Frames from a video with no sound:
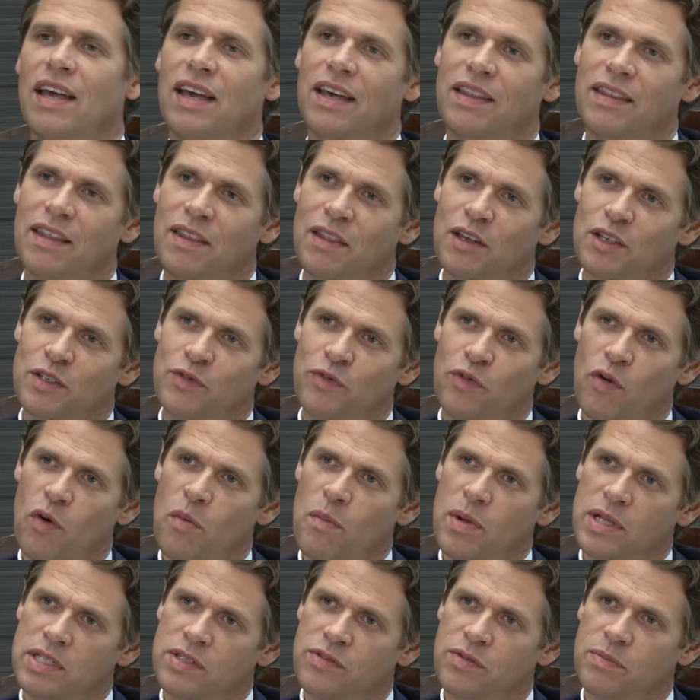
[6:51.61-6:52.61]
And in those 4
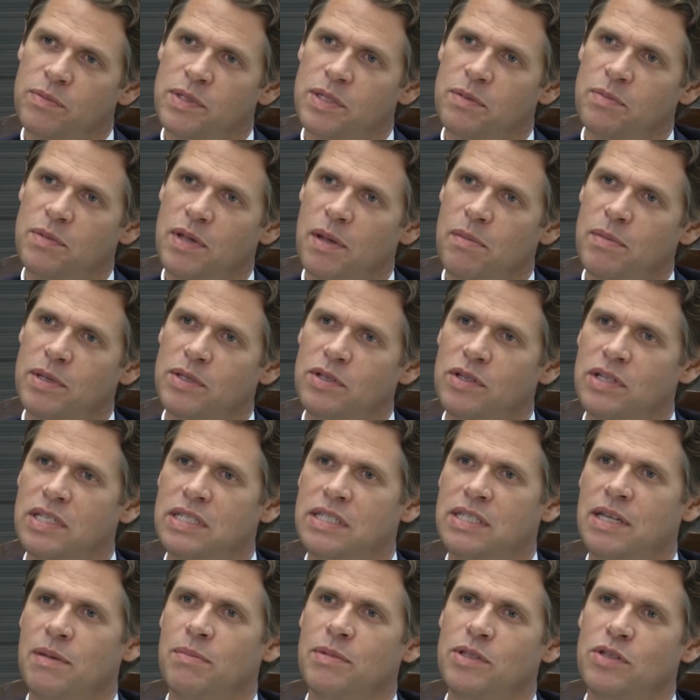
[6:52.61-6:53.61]
months from September to
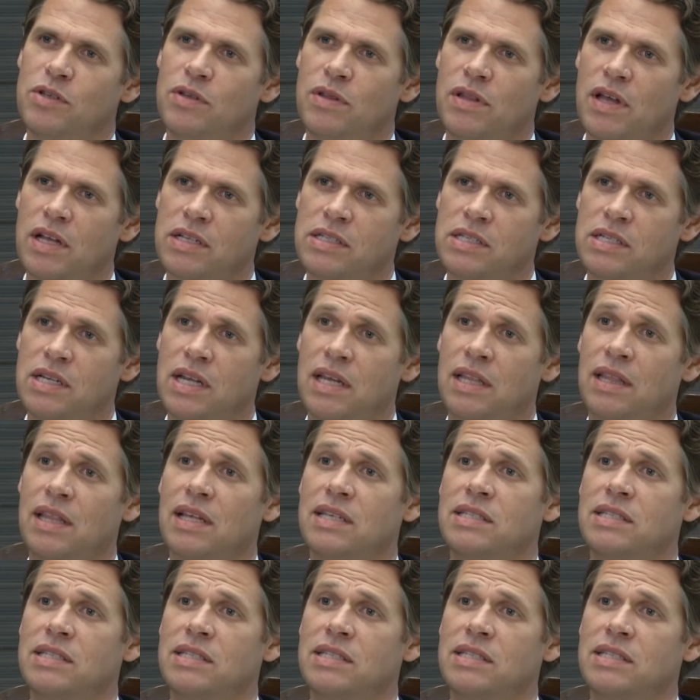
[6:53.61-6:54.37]
December 2008,